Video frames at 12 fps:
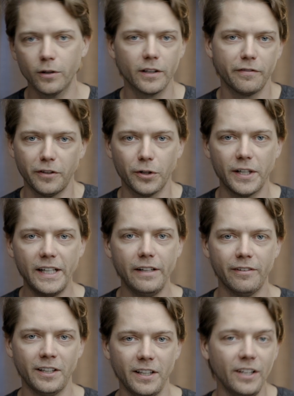or if you're
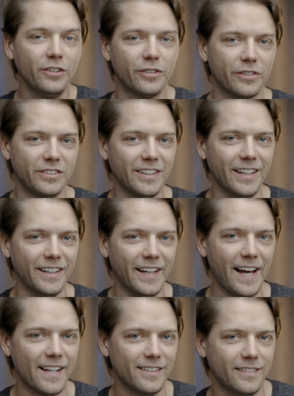even interested in
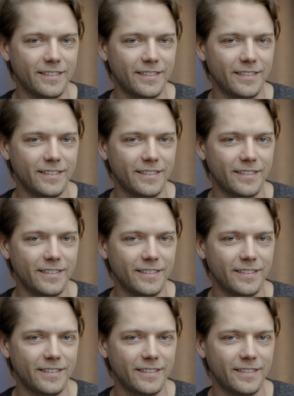that.